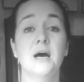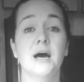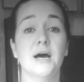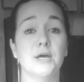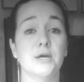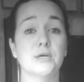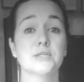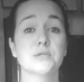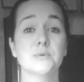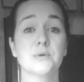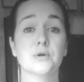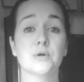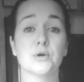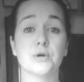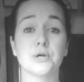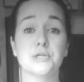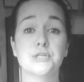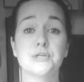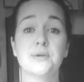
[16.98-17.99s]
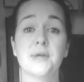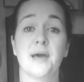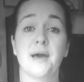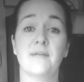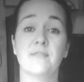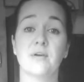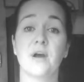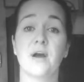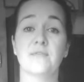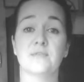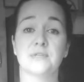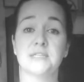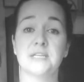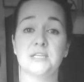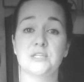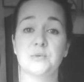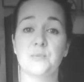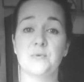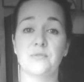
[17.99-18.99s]
I also encourage you to have a
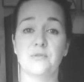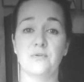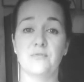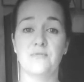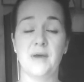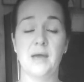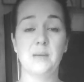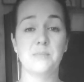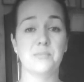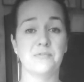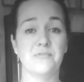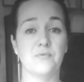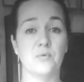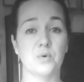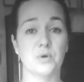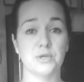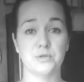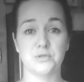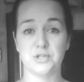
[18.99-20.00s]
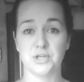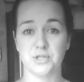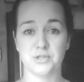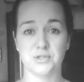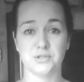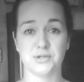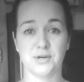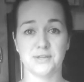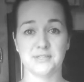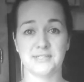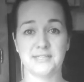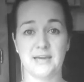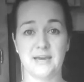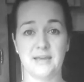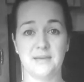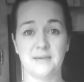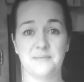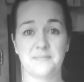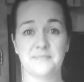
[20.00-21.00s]
conversation with your vet before you change your dog's
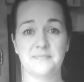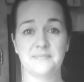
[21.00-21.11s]
diet.